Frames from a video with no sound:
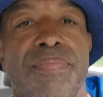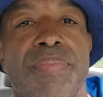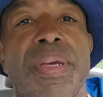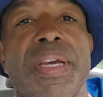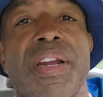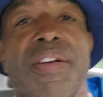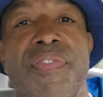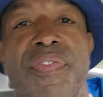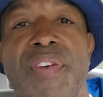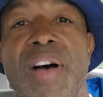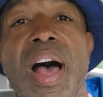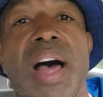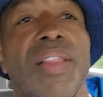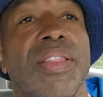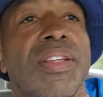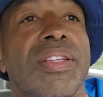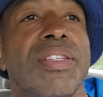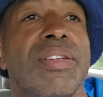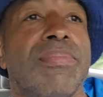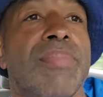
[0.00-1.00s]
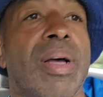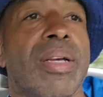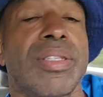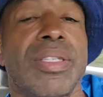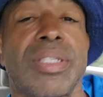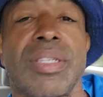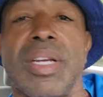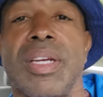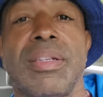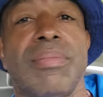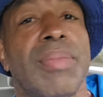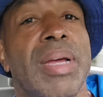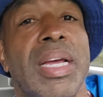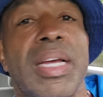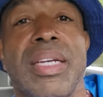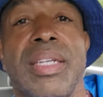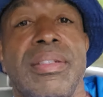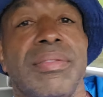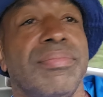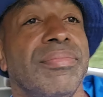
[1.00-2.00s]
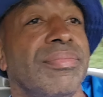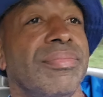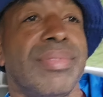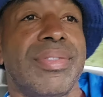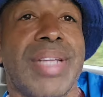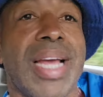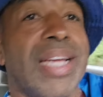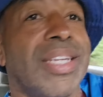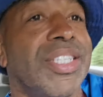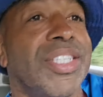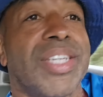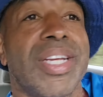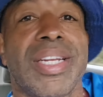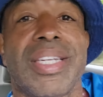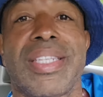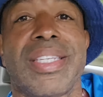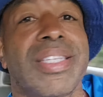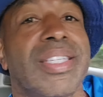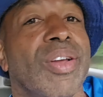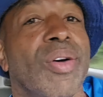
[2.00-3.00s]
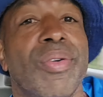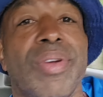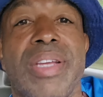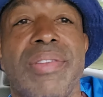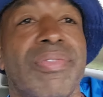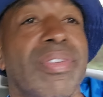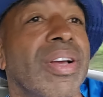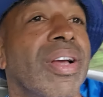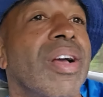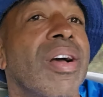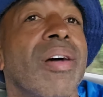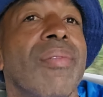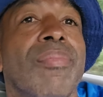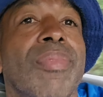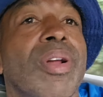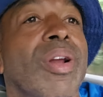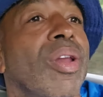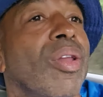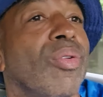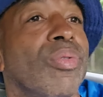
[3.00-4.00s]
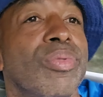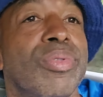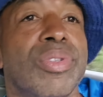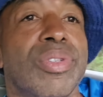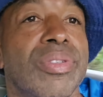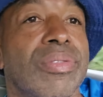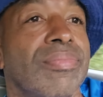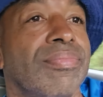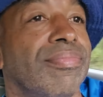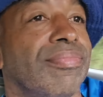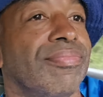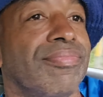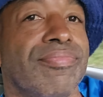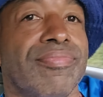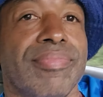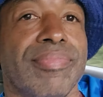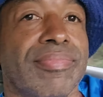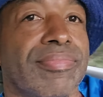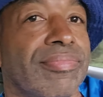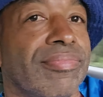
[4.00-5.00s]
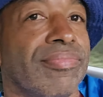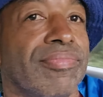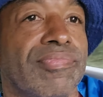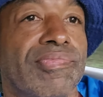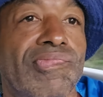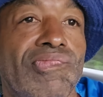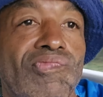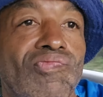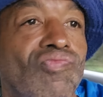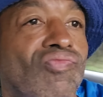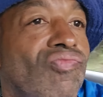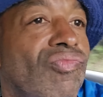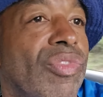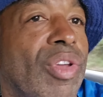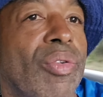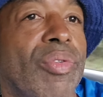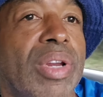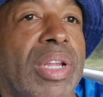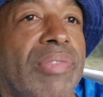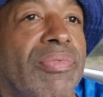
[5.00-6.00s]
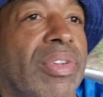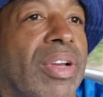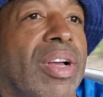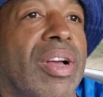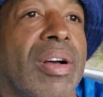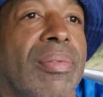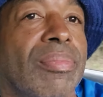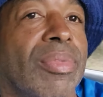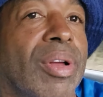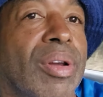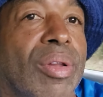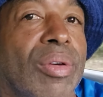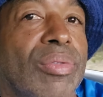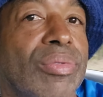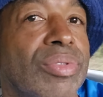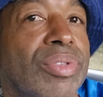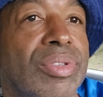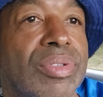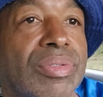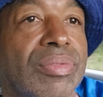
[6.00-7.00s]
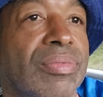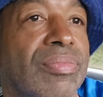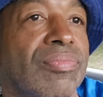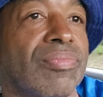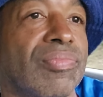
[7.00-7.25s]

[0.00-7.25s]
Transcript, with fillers: being a father to my son, man. That shit don't even come close. Don't even come close.